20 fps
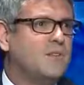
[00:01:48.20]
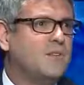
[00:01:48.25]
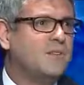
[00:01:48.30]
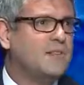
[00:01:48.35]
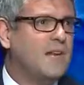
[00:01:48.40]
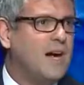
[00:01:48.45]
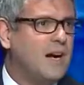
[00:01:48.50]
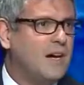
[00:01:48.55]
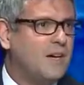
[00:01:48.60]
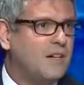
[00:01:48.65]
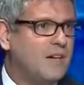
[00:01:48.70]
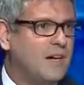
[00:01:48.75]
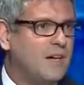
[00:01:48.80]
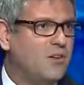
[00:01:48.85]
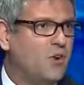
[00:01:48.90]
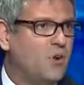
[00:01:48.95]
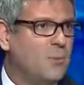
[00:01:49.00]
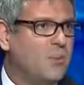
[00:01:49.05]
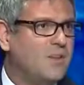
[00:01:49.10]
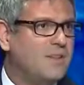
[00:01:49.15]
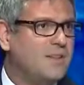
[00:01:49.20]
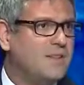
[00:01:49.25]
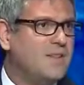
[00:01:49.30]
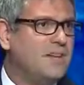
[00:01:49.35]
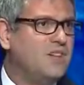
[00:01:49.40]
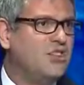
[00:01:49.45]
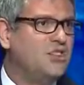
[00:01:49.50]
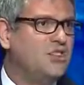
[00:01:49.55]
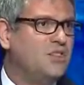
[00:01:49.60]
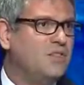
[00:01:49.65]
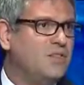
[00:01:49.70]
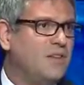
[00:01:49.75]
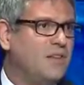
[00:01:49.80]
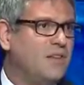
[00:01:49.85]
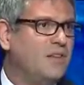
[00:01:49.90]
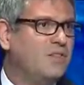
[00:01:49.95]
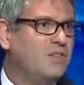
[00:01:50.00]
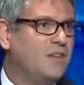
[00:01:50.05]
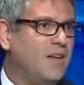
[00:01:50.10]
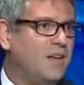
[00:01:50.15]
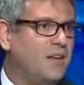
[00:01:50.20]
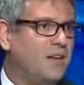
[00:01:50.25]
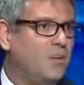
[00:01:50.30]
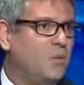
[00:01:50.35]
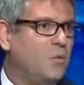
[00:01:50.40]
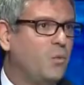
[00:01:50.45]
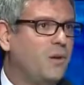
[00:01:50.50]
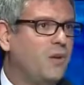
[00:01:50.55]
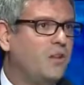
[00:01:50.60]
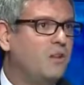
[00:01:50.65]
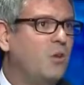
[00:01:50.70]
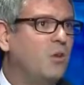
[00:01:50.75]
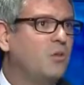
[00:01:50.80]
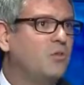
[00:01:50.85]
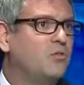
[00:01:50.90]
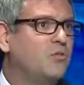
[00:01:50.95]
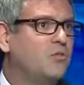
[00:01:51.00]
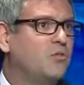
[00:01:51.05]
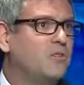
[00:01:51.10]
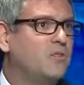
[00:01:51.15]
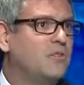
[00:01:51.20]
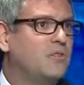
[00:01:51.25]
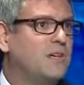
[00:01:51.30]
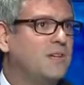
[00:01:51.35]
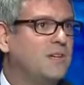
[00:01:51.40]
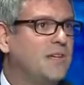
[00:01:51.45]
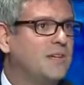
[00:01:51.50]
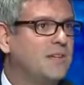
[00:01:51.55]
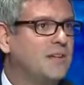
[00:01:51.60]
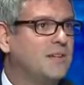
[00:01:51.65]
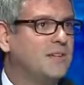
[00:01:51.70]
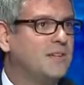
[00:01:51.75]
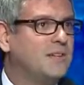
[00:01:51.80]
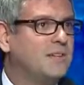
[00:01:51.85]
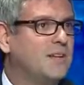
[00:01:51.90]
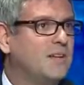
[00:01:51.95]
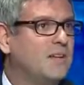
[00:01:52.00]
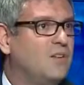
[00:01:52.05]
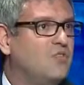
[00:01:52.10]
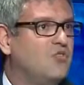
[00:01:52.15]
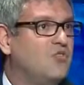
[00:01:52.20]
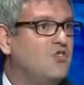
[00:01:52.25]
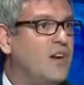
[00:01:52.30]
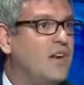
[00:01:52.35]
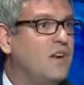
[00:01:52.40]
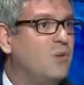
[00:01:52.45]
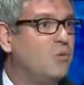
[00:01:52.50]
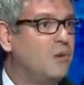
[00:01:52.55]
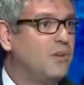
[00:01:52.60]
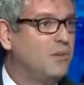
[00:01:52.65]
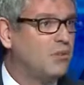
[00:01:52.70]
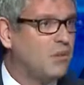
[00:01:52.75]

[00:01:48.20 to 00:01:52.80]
signed a normalization deal later, we don't see that it is a genuine